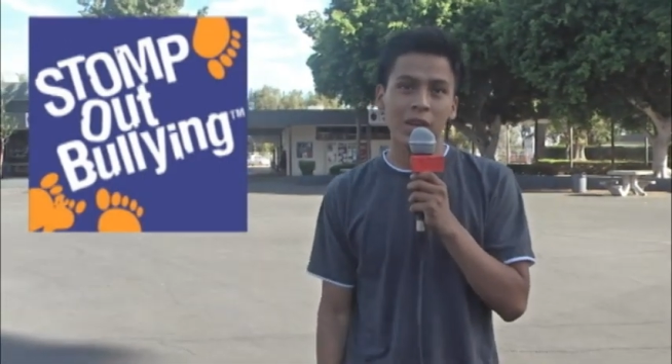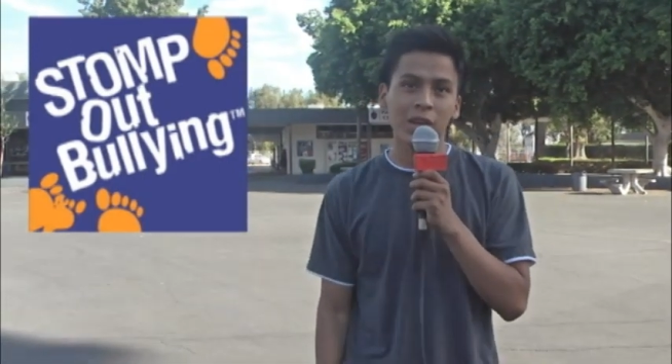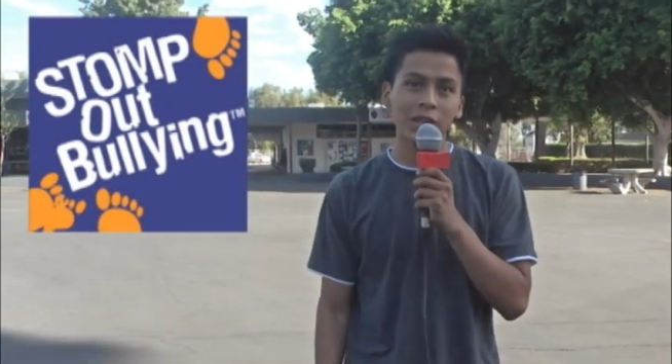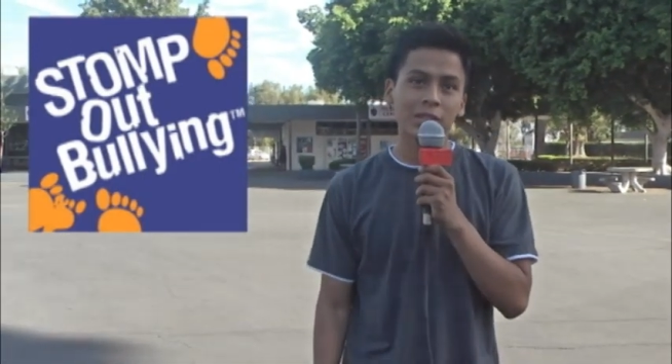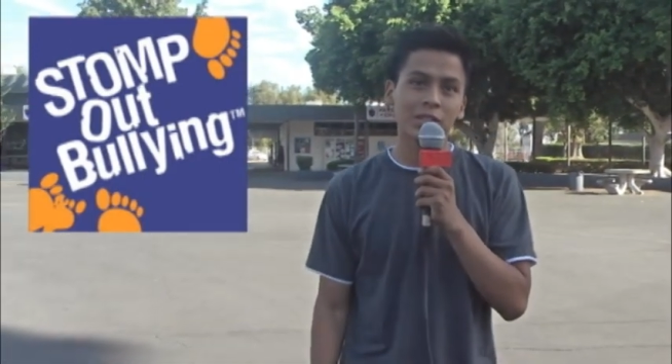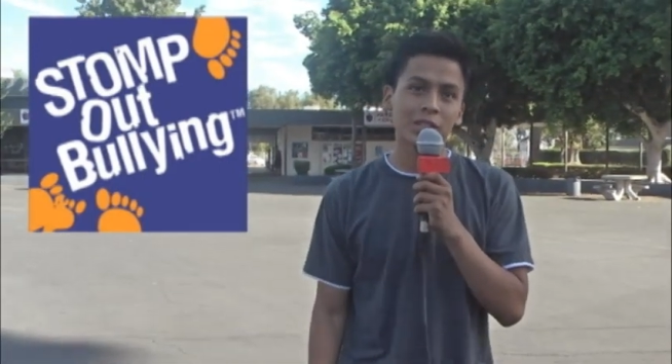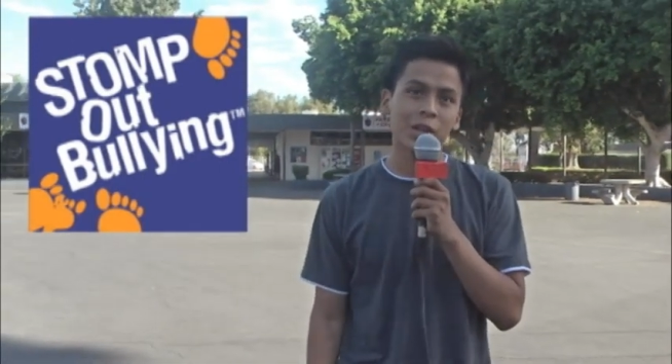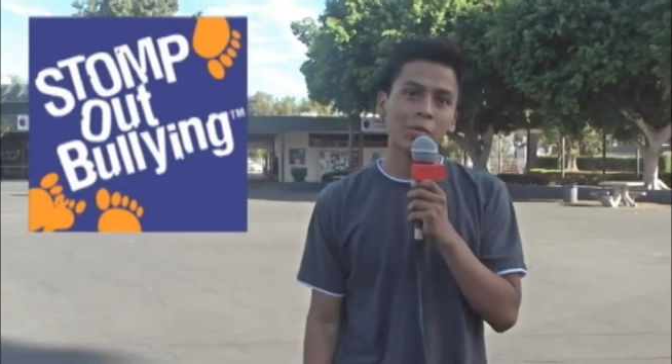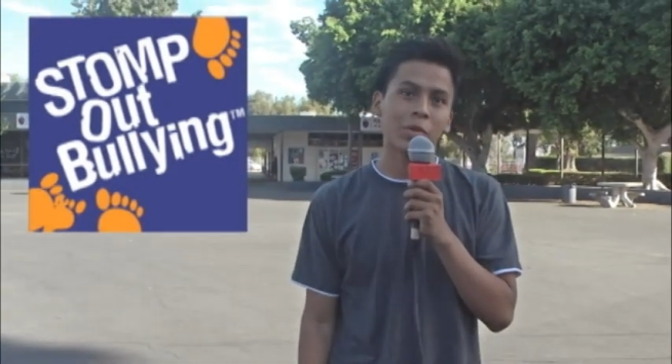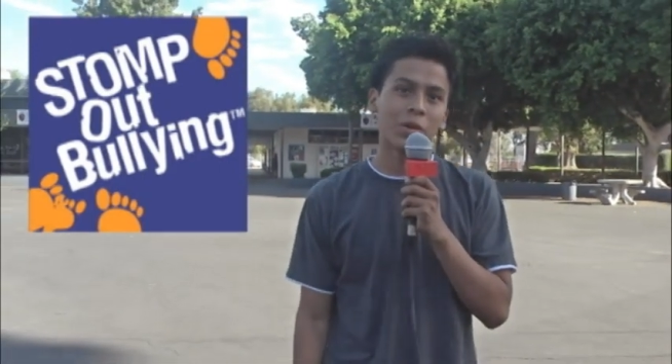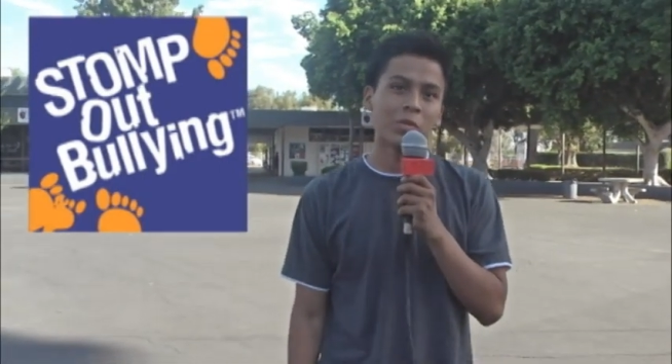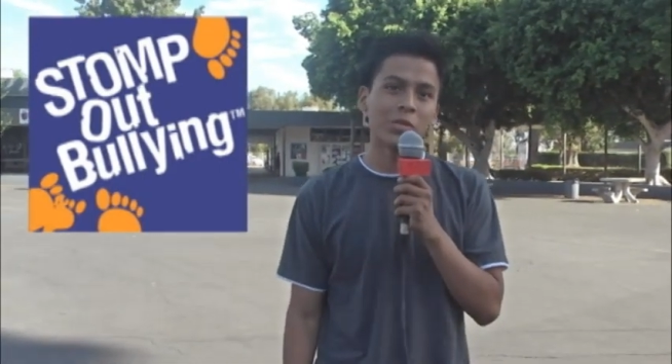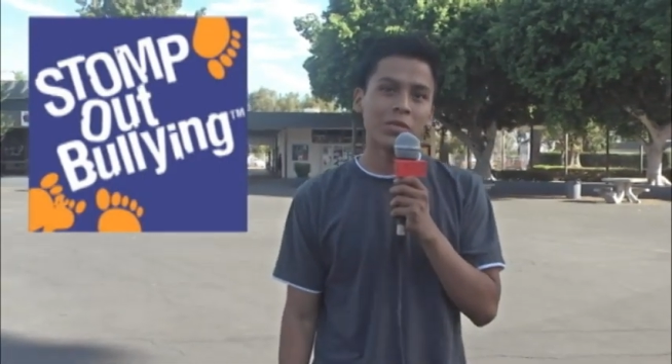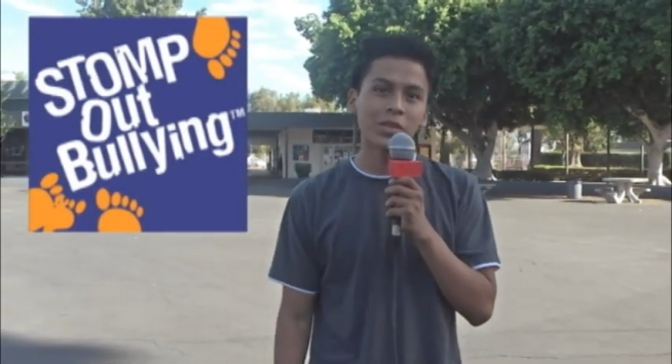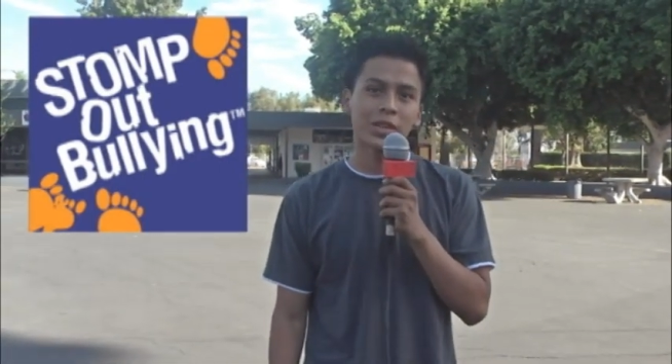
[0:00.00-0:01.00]
It's Stomp
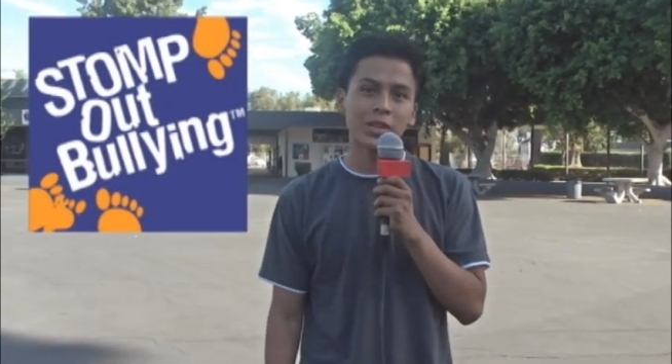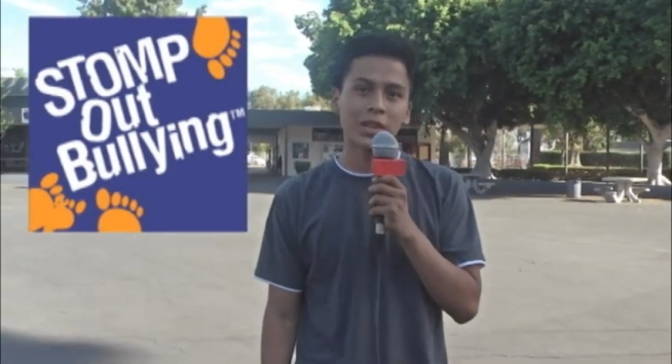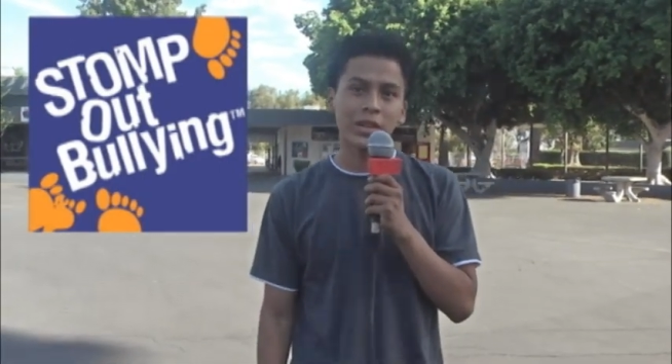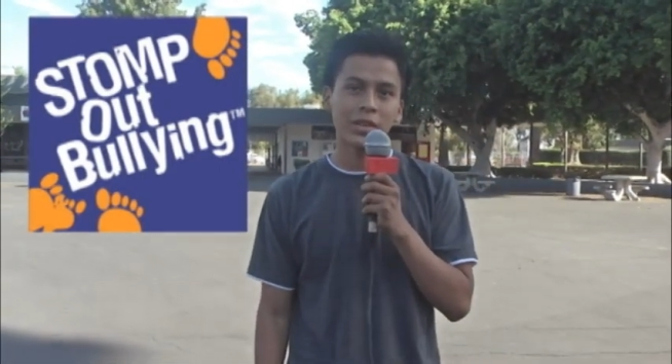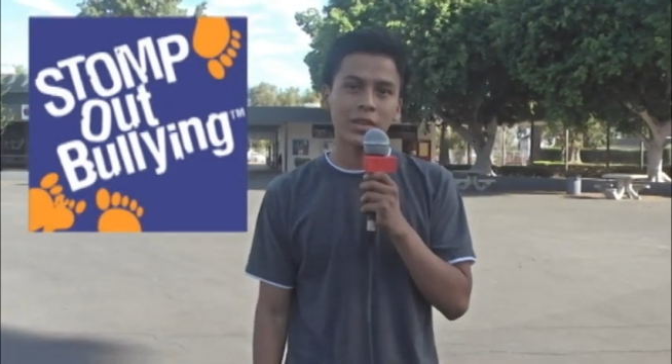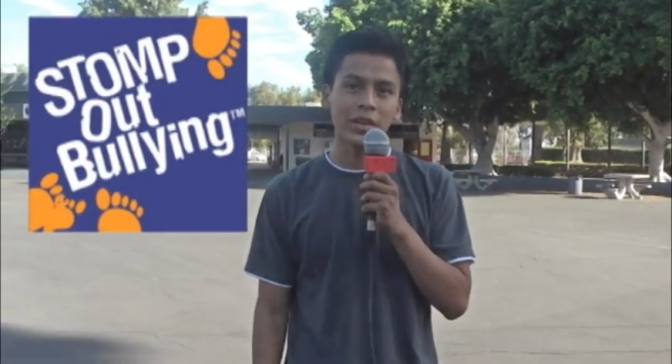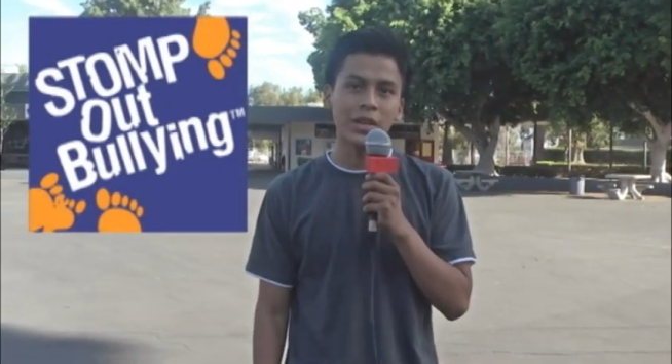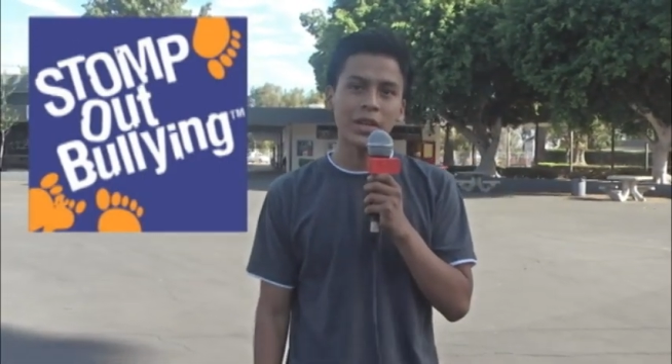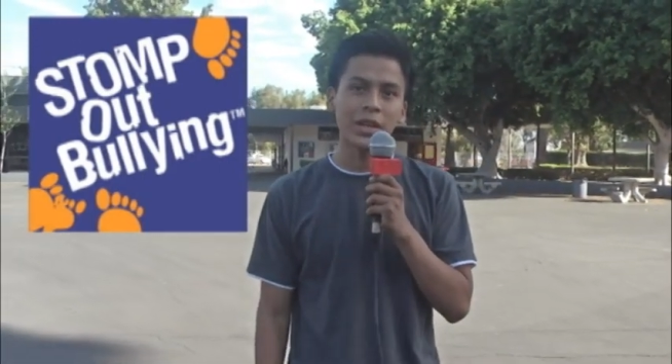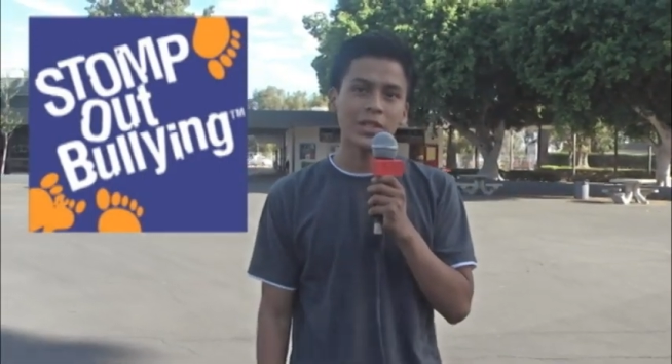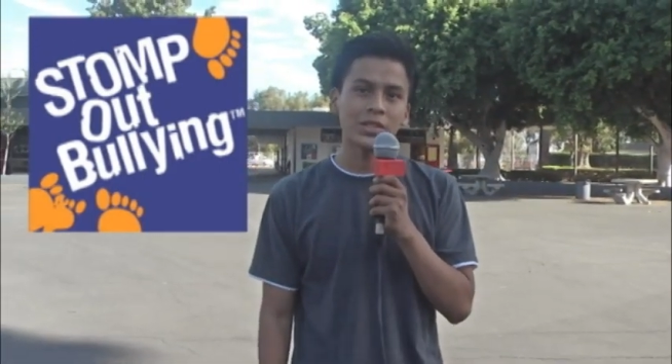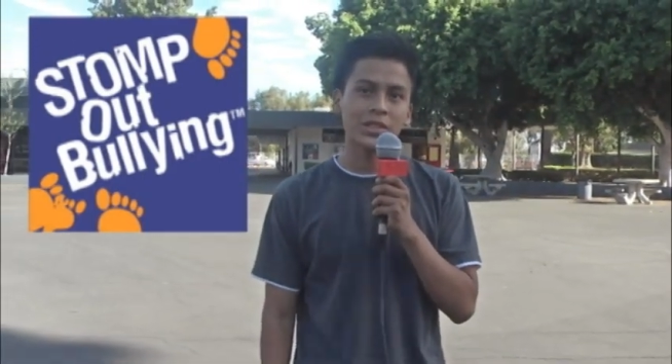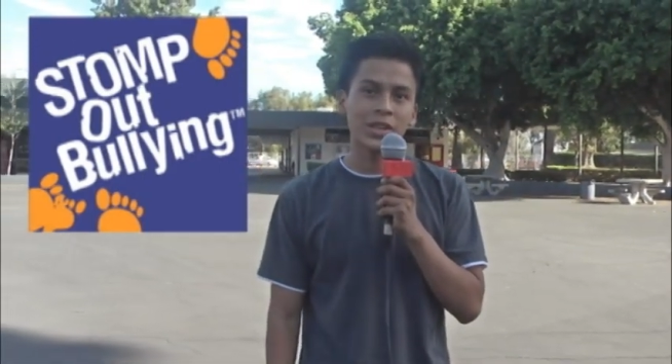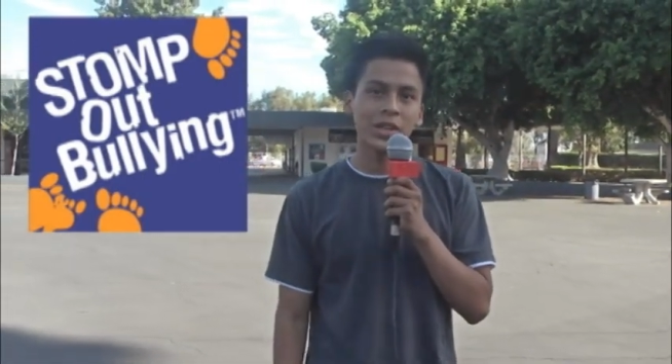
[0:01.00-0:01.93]
Out Bullying Day, a nation